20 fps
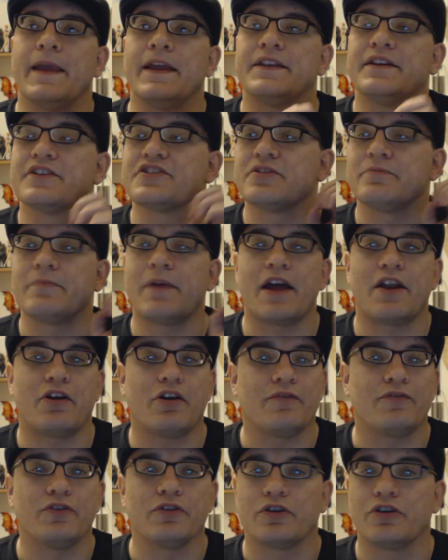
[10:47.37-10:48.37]
it doesn't
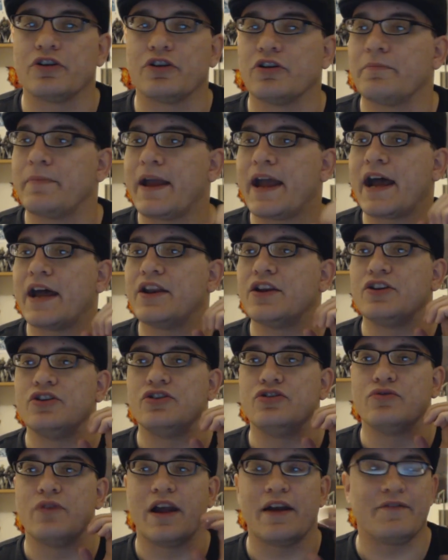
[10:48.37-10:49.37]
matter if you're good or bad,
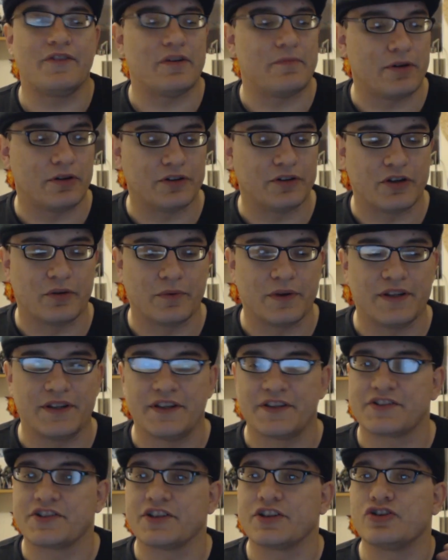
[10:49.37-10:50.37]
you have the ability to
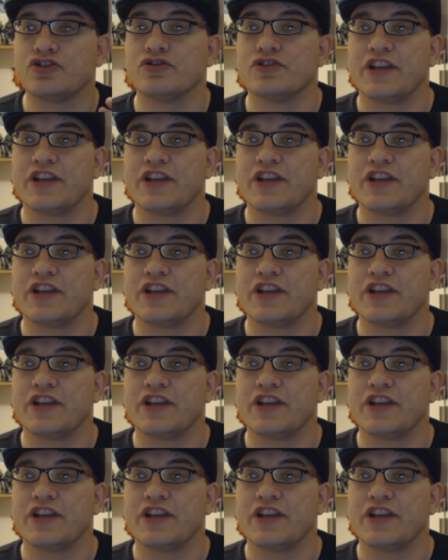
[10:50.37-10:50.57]
read these things,